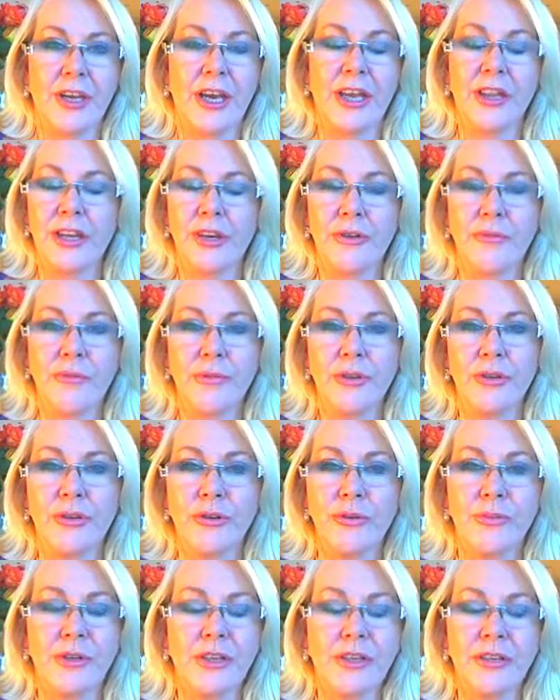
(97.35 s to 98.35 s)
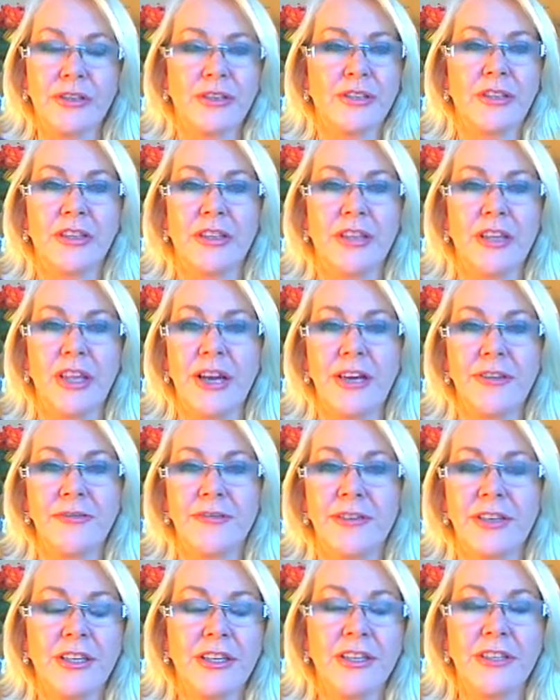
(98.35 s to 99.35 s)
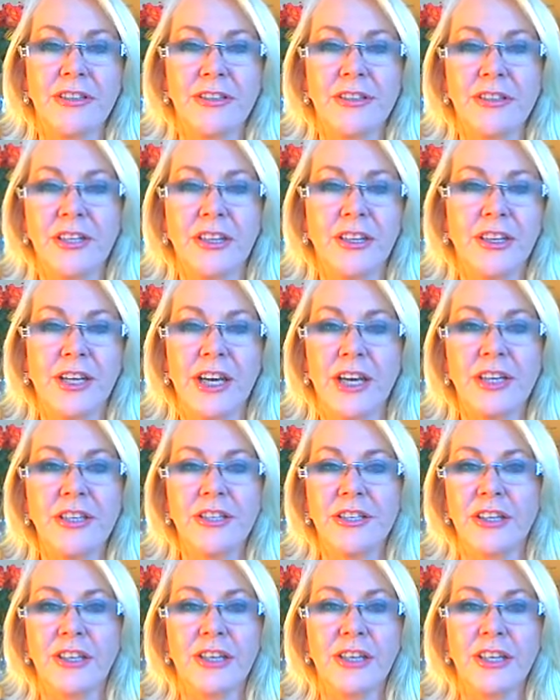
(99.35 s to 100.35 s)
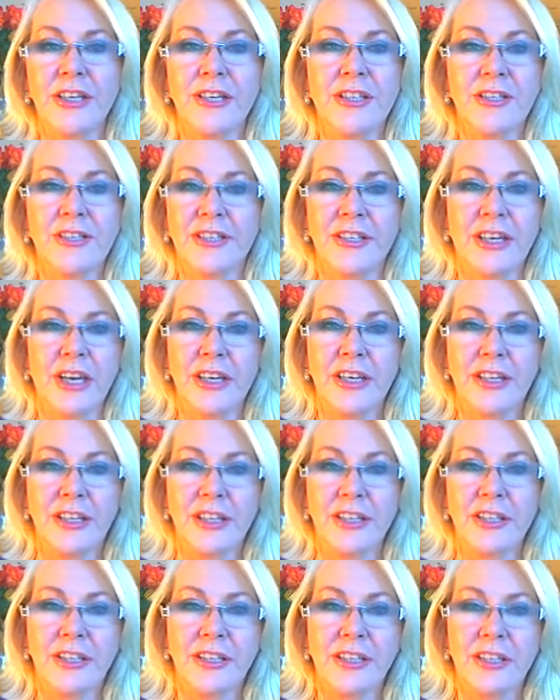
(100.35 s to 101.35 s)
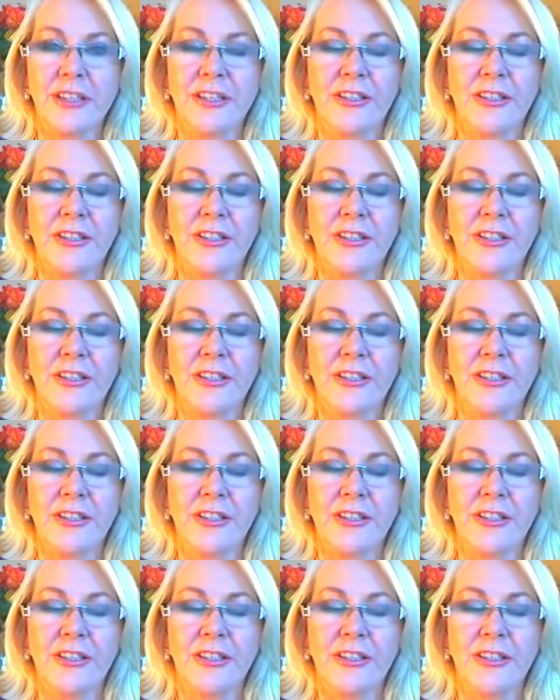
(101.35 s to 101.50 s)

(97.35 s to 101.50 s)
And they will, because life is largely cyclic.